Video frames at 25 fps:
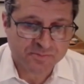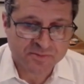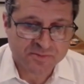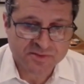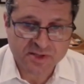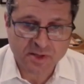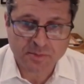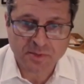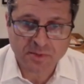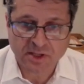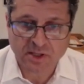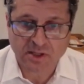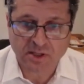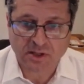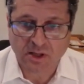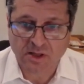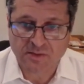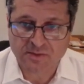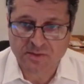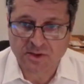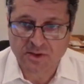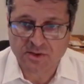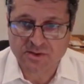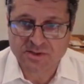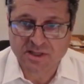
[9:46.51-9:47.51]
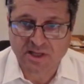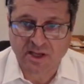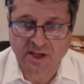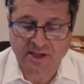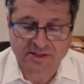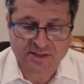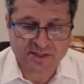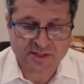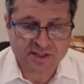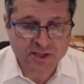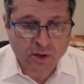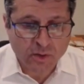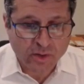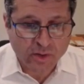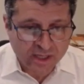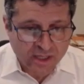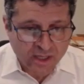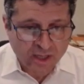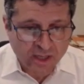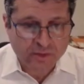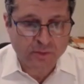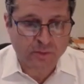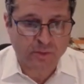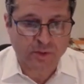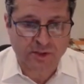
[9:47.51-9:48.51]
something along those lines. So in
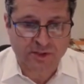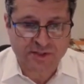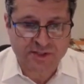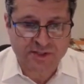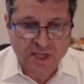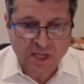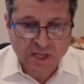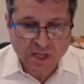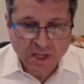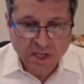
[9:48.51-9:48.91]
other words,